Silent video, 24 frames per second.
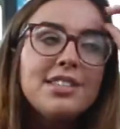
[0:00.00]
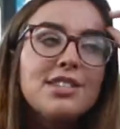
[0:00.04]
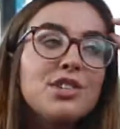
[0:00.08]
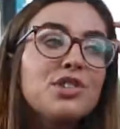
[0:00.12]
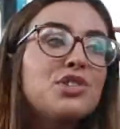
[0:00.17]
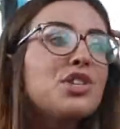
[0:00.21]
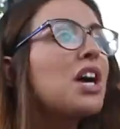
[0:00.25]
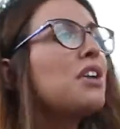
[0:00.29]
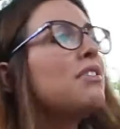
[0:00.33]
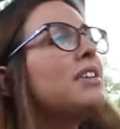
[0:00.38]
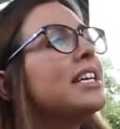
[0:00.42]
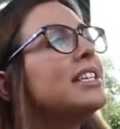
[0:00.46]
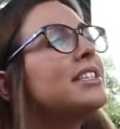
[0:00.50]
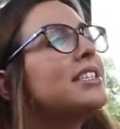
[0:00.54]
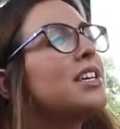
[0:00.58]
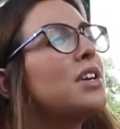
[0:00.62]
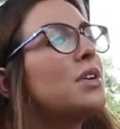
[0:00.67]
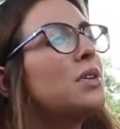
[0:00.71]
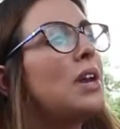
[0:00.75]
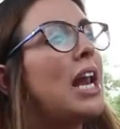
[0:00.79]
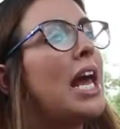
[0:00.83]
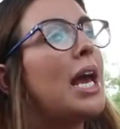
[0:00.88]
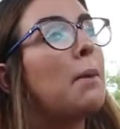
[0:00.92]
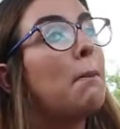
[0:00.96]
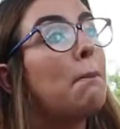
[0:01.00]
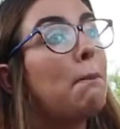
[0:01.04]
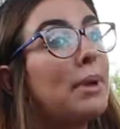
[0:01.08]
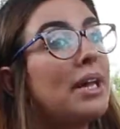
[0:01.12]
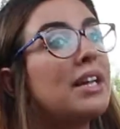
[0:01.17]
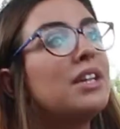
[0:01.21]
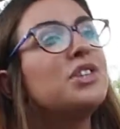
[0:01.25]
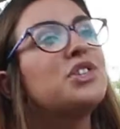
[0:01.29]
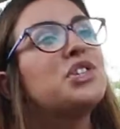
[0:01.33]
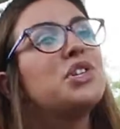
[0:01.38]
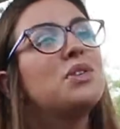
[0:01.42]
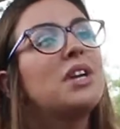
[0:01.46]
So sorry to like
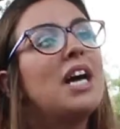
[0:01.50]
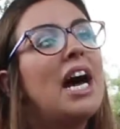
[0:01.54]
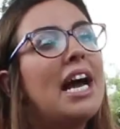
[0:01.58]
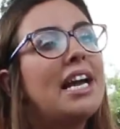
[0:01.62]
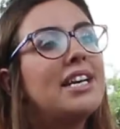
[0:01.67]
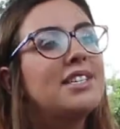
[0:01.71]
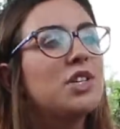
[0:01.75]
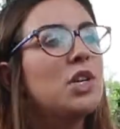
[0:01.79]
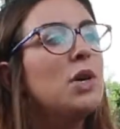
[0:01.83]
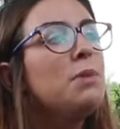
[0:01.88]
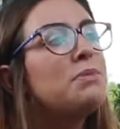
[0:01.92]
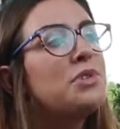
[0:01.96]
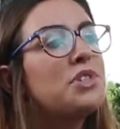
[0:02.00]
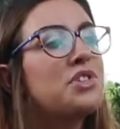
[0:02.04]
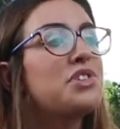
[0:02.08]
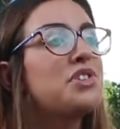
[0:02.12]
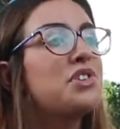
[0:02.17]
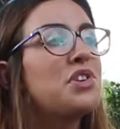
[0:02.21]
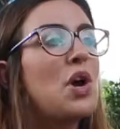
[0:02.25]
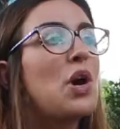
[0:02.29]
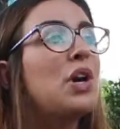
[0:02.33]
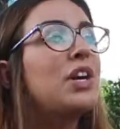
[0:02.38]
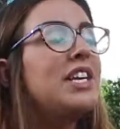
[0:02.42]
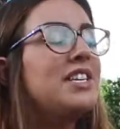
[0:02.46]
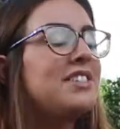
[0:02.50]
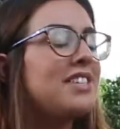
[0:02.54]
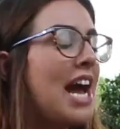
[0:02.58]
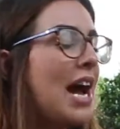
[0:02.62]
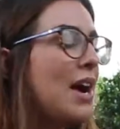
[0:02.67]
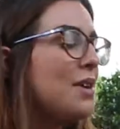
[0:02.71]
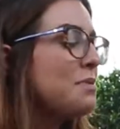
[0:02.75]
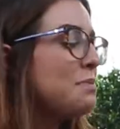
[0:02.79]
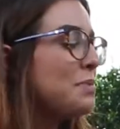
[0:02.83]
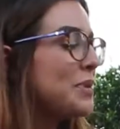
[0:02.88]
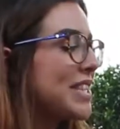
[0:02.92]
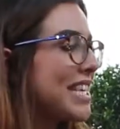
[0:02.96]
build you guys up just to knock you
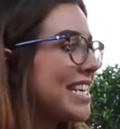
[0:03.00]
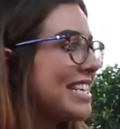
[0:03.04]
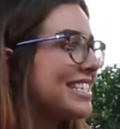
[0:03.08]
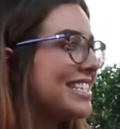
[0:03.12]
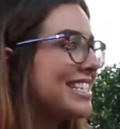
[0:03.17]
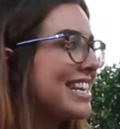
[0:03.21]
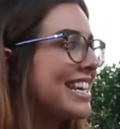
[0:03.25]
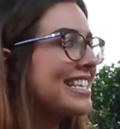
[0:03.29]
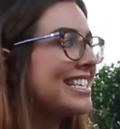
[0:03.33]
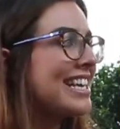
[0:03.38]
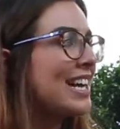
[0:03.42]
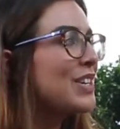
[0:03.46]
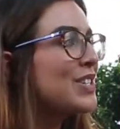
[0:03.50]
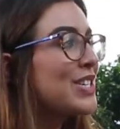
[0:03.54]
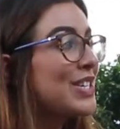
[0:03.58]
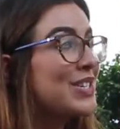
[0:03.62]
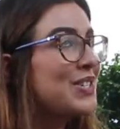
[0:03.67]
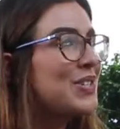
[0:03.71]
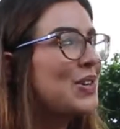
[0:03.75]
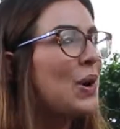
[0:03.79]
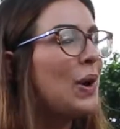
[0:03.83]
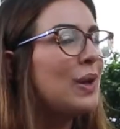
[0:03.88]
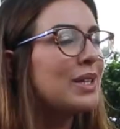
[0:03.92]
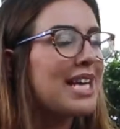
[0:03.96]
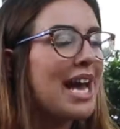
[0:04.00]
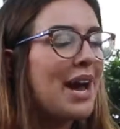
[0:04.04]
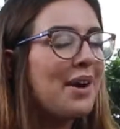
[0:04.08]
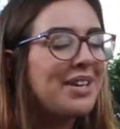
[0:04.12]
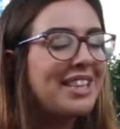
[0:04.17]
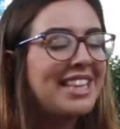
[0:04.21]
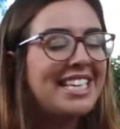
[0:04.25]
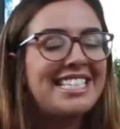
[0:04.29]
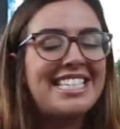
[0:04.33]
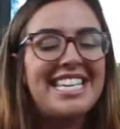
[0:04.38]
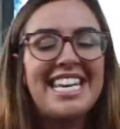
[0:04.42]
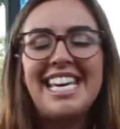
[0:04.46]
down but this tea is actually sold out
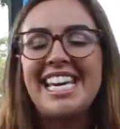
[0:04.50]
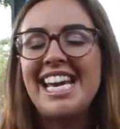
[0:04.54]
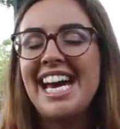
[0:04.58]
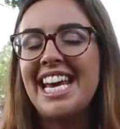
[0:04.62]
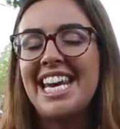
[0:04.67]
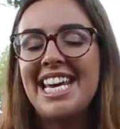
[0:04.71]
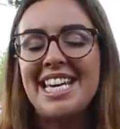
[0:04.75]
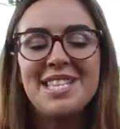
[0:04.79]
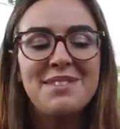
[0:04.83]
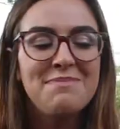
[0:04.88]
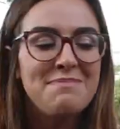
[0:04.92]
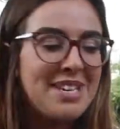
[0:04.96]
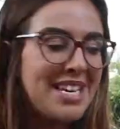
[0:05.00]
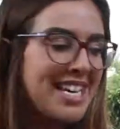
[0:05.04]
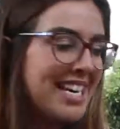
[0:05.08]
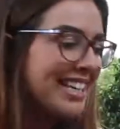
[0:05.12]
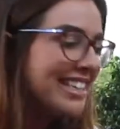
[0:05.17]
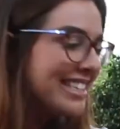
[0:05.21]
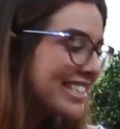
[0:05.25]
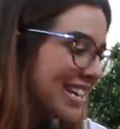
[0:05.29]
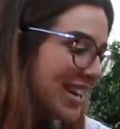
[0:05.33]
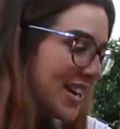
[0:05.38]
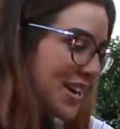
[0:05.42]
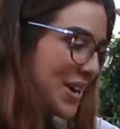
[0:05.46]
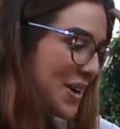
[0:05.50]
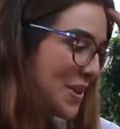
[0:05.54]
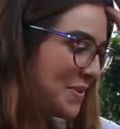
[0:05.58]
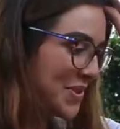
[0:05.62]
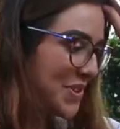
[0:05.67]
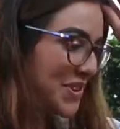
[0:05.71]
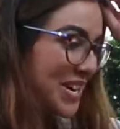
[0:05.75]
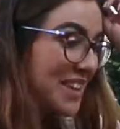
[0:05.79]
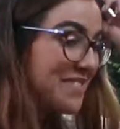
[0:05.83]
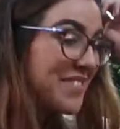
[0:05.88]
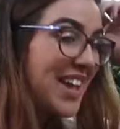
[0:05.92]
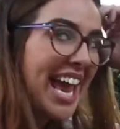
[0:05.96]
in the tea caddy at the minute.
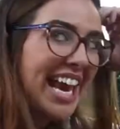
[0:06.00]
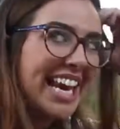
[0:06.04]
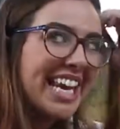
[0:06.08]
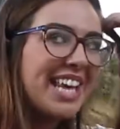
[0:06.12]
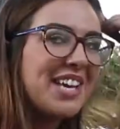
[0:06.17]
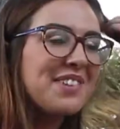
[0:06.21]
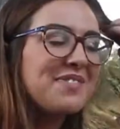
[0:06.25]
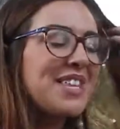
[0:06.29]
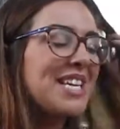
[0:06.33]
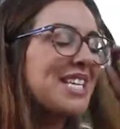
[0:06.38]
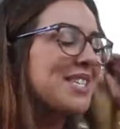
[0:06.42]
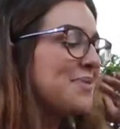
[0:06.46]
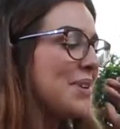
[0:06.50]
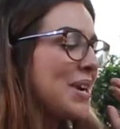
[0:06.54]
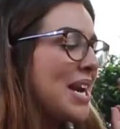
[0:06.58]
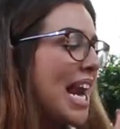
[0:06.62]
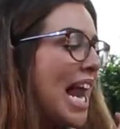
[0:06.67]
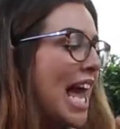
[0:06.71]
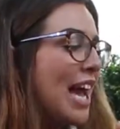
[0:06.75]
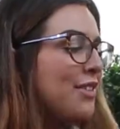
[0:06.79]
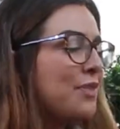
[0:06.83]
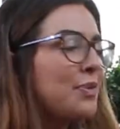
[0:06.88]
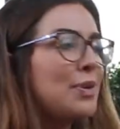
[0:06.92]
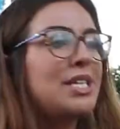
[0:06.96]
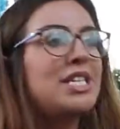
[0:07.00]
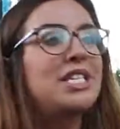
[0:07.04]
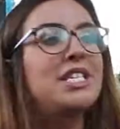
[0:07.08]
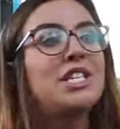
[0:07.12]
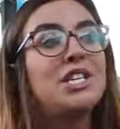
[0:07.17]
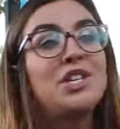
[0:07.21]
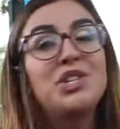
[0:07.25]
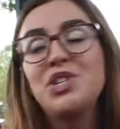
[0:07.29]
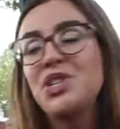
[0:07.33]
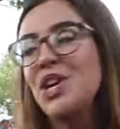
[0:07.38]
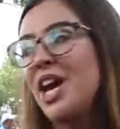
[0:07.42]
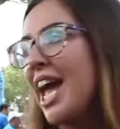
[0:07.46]
We don't have any of this one left which
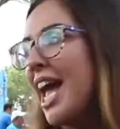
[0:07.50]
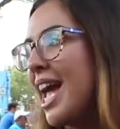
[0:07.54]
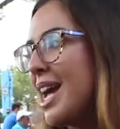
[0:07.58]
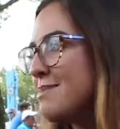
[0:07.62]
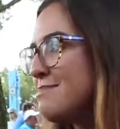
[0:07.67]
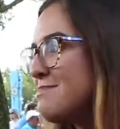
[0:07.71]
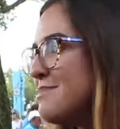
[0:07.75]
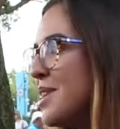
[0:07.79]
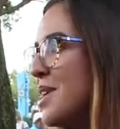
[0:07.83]
is a shame.